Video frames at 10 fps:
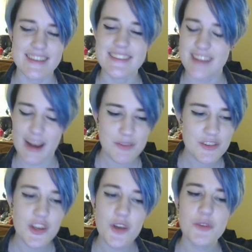Chapter
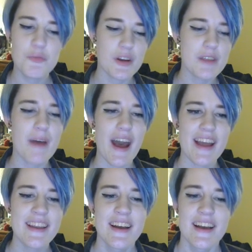2 is pretty
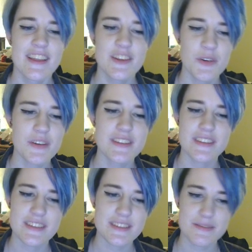bad. This one
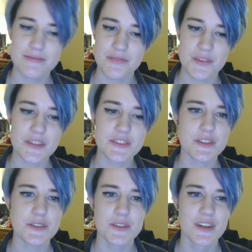is
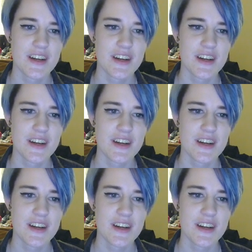also...